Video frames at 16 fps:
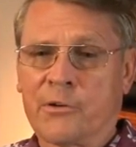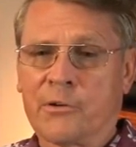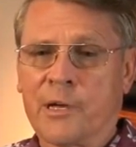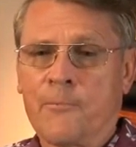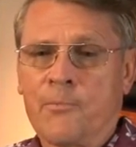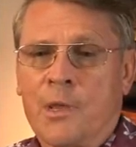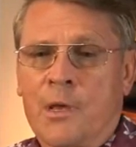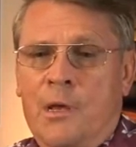
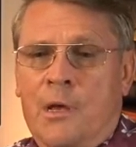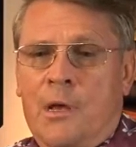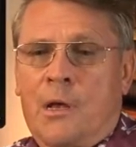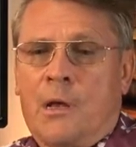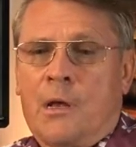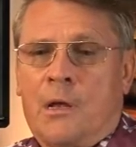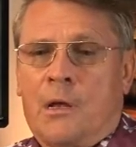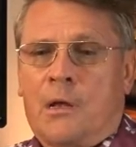okay?
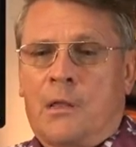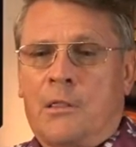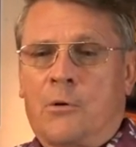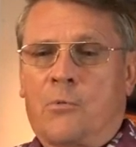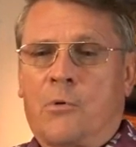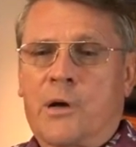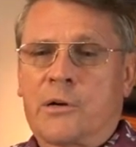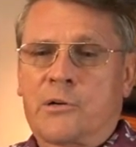
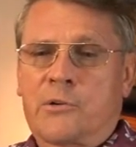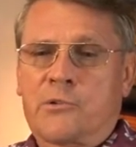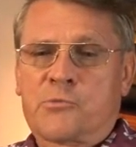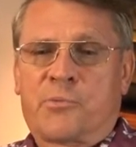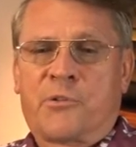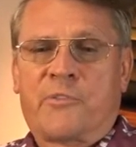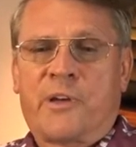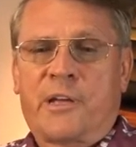The waters
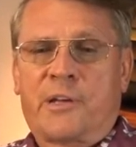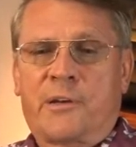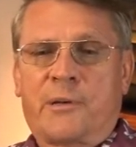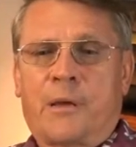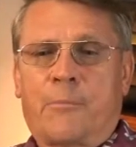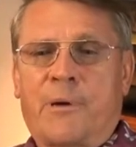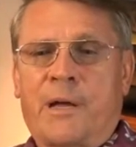prevailed